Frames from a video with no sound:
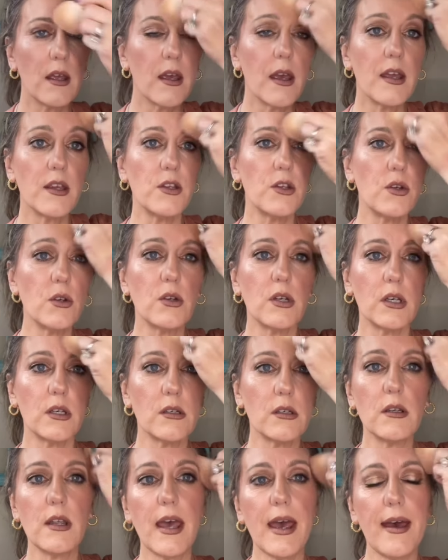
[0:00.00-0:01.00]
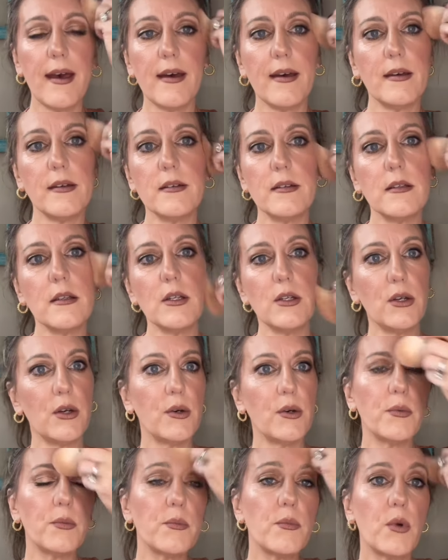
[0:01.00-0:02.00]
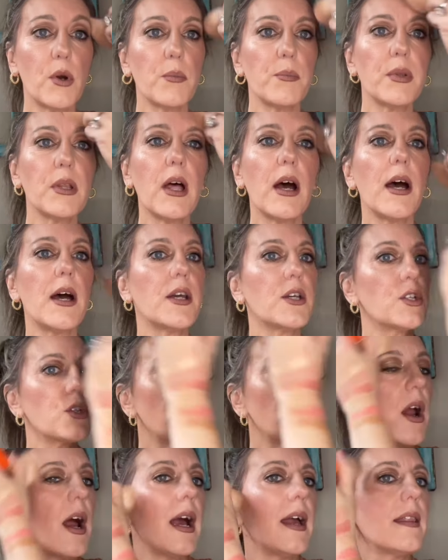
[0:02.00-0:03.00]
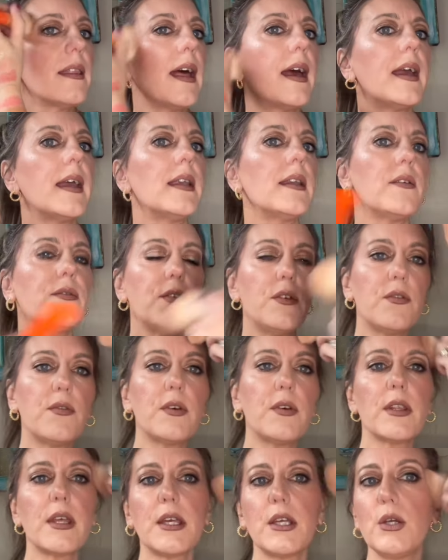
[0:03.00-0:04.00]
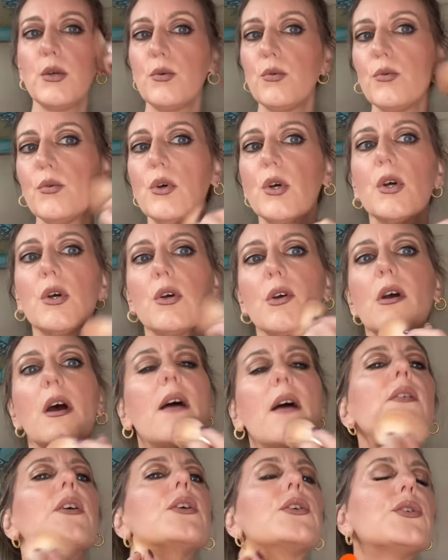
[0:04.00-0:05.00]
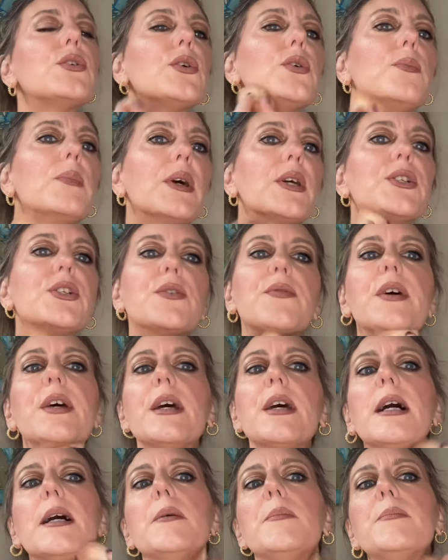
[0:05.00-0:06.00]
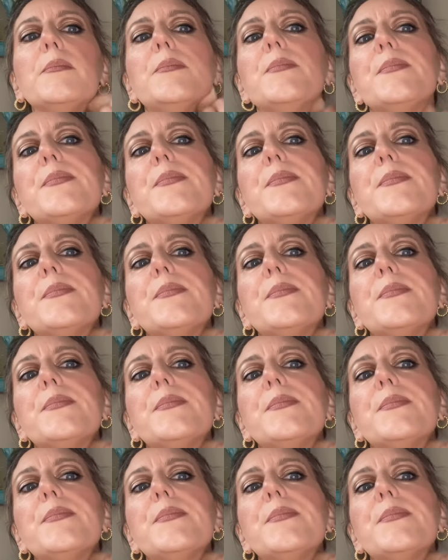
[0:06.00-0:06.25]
and you can add, you know, more blush or highlight if you feel like you covered too much of it up.